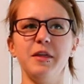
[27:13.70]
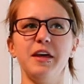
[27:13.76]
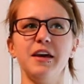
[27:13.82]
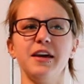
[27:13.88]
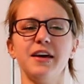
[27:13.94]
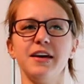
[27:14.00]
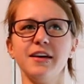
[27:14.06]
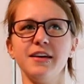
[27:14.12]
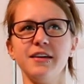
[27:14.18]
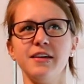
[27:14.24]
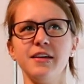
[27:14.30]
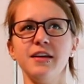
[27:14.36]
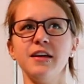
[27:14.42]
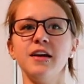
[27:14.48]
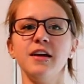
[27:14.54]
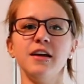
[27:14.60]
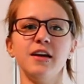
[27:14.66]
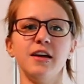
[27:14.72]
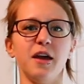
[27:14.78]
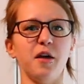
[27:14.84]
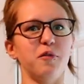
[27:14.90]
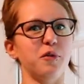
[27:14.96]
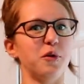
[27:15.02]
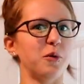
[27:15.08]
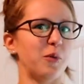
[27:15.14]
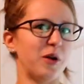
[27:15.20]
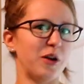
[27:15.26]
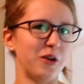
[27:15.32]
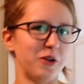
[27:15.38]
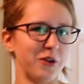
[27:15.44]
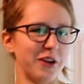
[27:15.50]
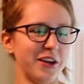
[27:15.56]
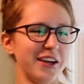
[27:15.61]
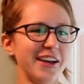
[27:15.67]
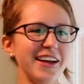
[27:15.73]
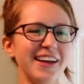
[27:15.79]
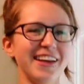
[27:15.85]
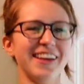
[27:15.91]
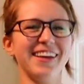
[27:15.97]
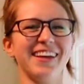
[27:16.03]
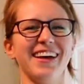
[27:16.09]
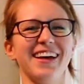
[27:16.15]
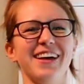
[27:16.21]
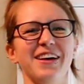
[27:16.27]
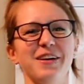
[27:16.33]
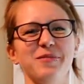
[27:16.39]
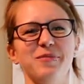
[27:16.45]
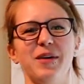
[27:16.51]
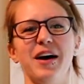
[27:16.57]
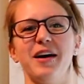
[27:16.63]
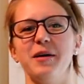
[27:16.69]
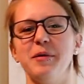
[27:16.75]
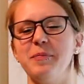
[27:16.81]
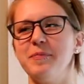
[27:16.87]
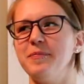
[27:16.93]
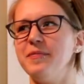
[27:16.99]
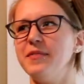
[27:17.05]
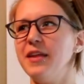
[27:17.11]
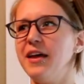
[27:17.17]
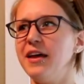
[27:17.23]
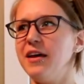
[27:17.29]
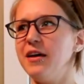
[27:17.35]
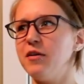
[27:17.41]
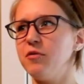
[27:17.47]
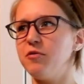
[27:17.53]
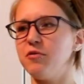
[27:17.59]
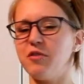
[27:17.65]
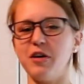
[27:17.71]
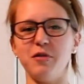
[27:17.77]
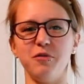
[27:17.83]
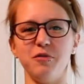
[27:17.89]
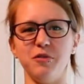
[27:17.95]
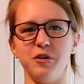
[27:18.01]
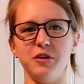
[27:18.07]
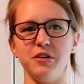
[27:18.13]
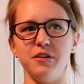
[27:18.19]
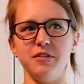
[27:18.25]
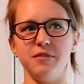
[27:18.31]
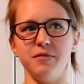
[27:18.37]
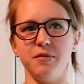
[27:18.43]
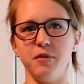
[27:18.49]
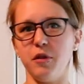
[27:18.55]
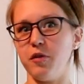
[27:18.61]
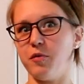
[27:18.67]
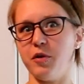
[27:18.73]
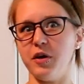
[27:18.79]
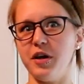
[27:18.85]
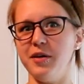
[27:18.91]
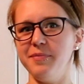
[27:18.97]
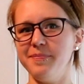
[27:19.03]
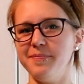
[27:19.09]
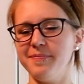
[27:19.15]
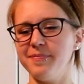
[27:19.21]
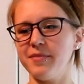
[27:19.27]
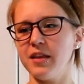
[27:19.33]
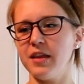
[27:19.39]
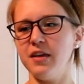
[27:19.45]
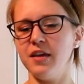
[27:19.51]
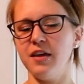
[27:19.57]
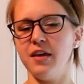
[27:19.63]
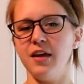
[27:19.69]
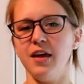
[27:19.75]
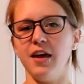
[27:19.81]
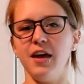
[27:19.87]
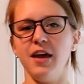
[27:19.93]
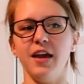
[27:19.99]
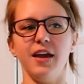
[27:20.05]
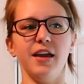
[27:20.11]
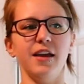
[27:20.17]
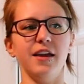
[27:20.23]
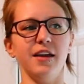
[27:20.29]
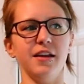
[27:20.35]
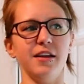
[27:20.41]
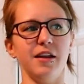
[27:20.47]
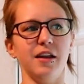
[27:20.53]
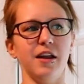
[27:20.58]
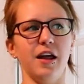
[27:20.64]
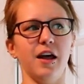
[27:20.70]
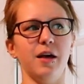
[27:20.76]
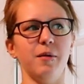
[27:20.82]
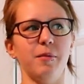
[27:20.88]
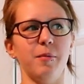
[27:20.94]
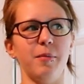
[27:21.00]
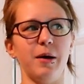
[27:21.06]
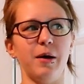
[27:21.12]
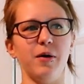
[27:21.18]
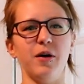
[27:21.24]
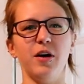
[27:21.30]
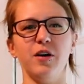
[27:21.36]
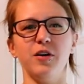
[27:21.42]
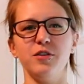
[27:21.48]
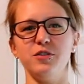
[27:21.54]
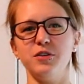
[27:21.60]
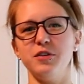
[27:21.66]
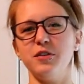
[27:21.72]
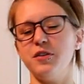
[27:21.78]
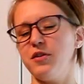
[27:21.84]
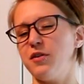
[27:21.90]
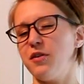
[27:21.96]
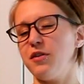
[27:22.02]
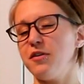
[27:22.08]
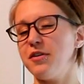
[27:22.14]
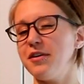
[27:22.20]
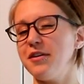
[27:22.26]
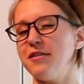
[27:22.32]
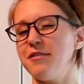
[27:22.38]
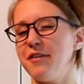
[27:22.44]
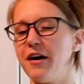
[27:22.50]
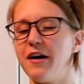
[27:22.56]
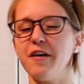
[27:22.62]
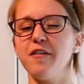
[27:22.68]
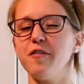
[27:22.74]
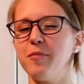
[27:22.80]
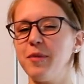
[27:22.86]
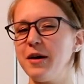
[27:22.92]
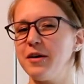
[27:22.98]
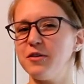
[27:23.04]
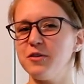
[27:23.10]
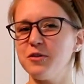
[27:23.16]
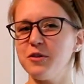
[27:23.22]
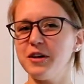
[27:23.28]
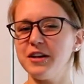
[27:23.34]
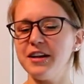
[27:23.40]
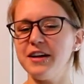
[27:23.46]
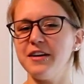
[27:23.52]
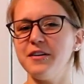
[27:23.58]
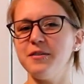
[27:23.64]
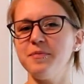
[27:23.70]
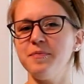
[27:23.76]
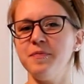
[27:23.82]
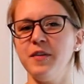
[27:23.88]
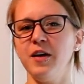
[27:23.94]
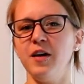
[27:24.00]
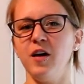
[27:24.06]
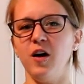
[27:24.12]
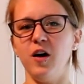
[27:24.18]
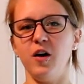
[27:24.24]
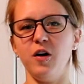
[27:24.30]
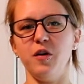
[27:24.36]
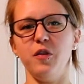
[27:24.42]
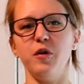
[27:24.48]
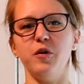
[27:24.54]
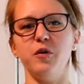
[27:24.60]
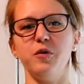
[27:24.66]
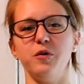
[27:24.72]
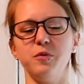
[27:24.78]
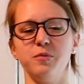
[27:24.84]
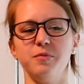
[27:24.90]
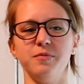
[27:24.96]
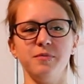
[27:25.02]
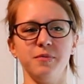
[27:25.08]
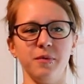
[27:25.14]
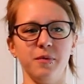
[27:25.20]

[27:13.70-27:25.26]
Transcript: like, if you're wondering, I'm 5'3", and I'm about 135 pounds right now, although